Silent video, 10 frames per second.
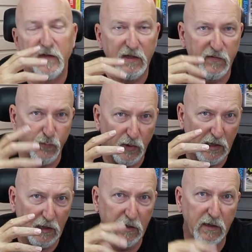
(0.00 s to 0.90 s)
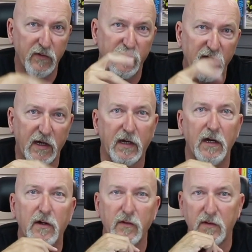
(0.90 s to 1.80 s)
as well and check
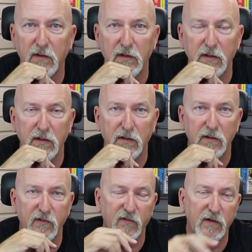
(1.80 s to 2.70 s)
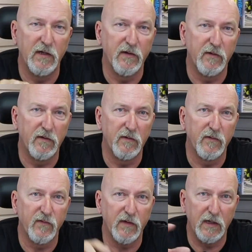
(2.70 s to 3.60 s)
out the
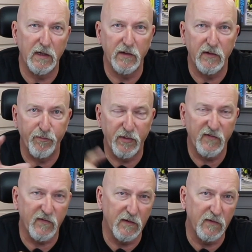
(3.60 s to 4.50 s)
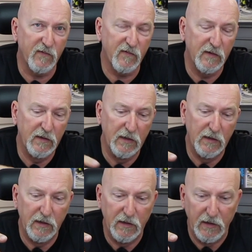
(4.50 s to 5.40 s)
cylinders and the pistons.
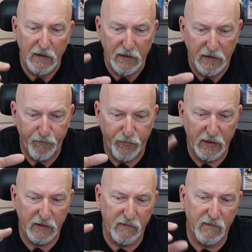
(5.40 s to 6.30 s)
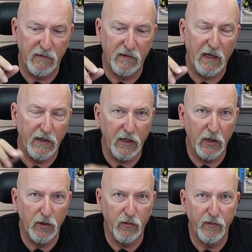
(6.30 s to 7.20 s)
But I
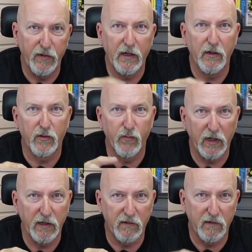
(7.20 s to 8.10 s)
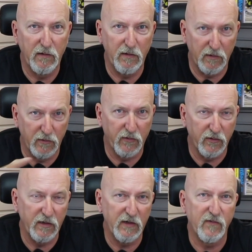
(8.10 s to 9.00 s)
know they are quite good
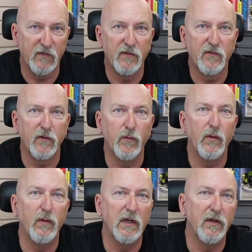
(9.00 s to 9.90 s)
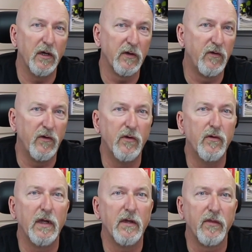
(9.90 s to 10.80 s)
condition, so we will not
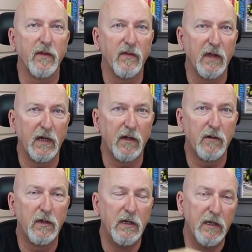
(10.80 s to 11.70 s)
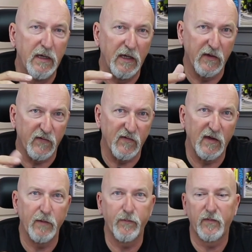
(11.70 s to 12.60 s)
do anything there
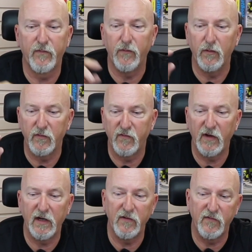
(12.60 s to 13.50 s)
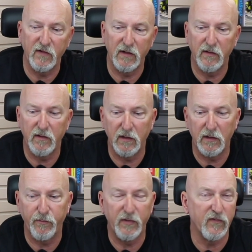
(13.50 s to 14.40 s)
except for changing
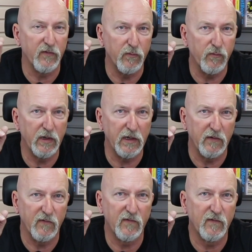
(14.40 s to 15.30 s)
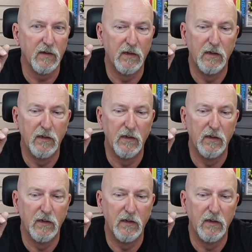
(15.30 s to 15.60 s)
the piston rings.